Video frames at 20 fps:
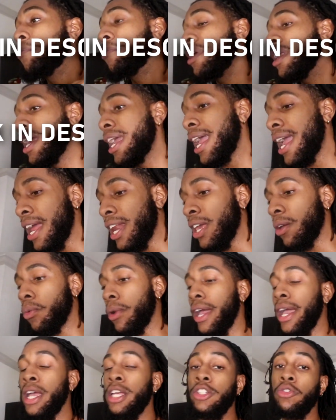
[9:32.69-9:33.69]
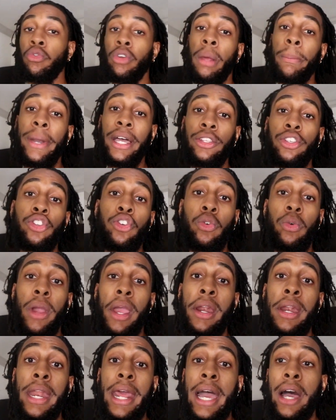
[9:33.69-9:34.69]
But anyways, what I'm about to do
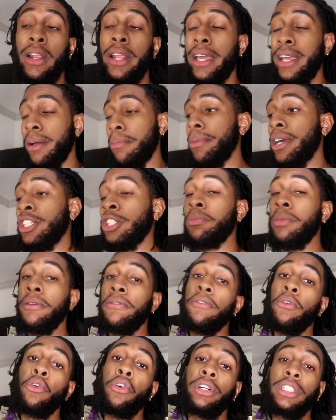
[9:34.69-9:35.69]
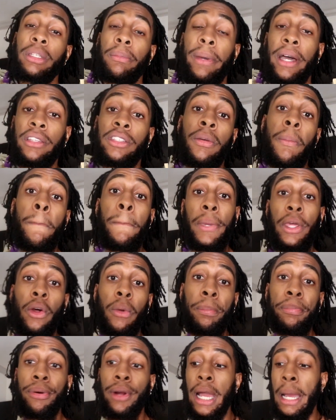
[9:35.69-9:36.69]
right now, like I mentioned before, is I'm about to
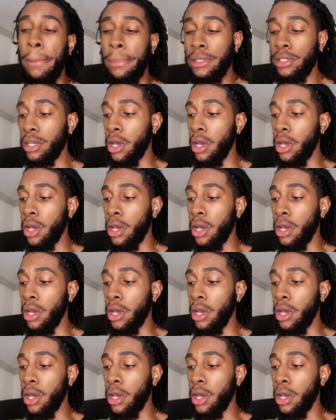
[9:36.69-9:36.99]
meal prep.